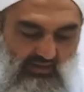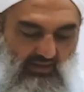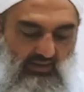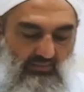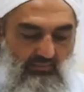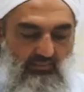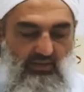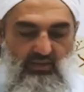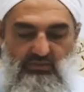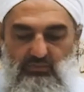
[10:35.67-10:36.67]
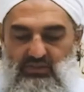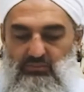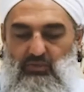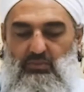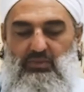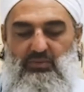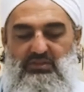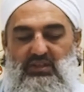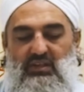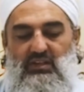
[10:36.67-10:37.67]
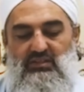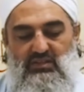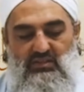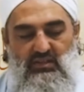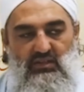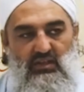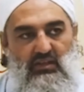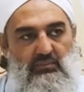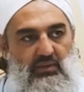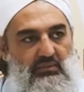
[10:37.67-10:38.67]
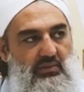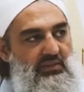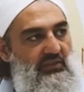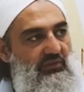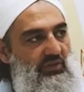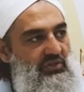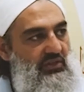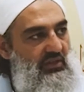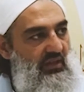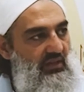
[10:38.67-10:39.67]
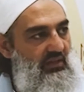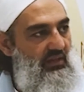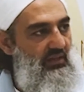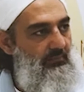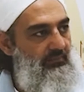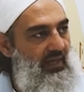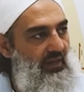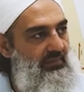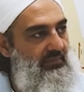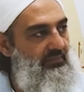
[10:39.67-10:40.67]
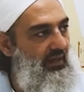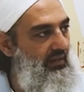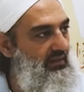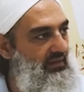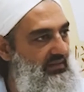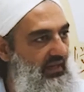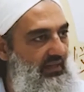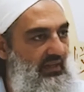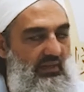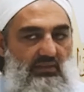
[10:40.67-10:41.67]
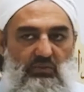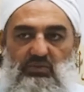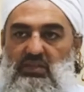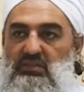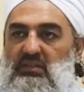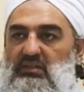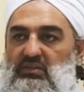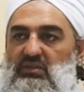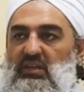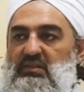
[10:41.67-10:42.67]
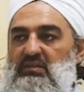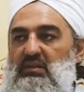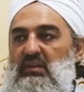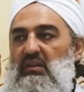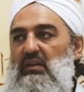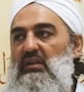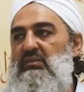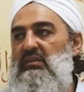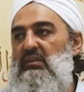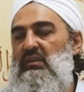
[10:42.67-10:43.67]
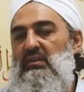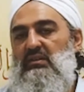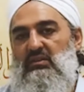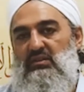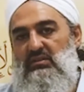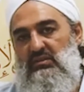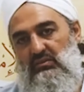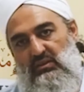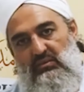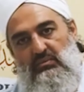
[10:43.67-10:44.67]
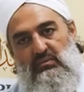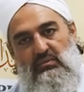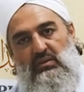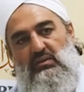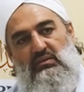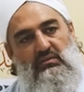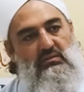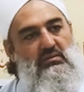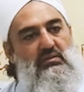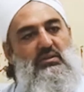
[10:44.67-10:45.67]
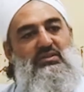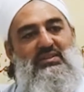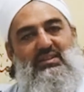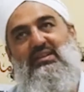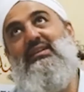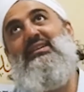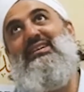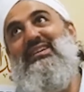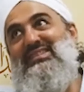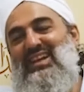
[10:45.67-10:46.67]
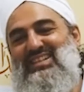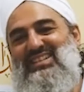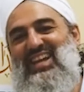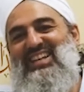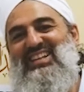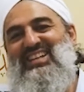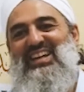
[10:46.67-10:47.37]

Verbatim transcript: It might be missing here because this is an amended version that Habib Saad Al-Aydarus, he did in 2011. So this is because he did it at that state,